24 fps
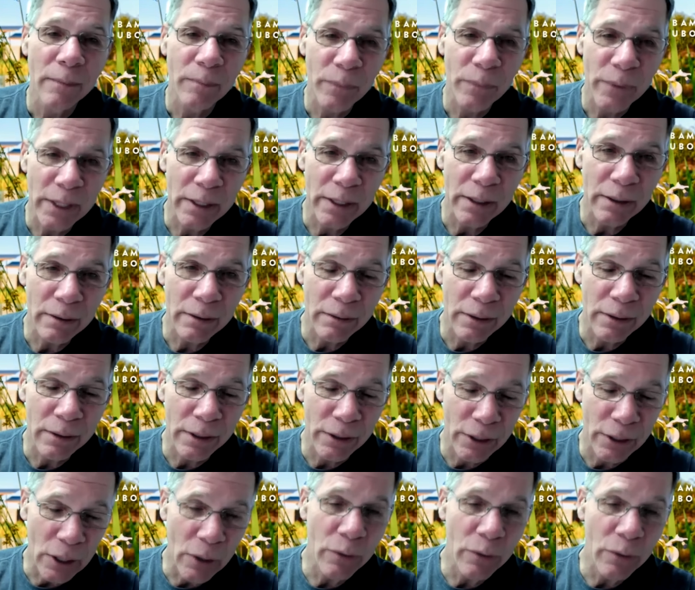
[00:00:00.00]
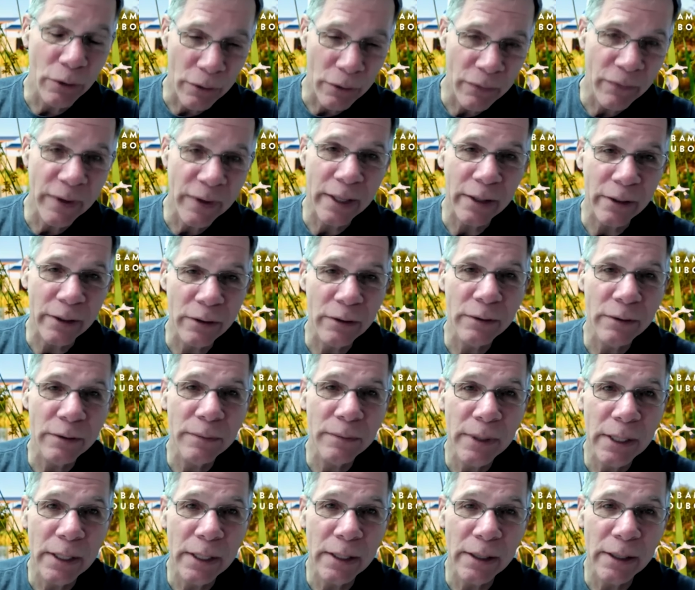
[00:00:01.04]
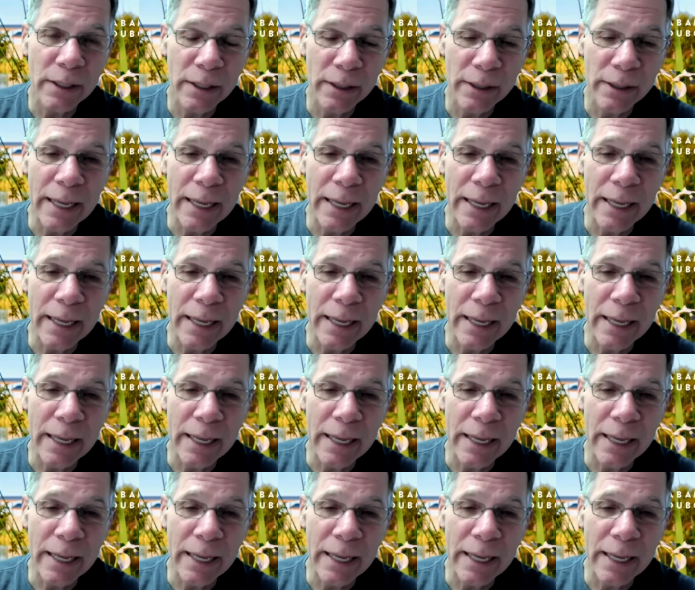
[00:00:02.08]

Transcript: the, the donor feather. And then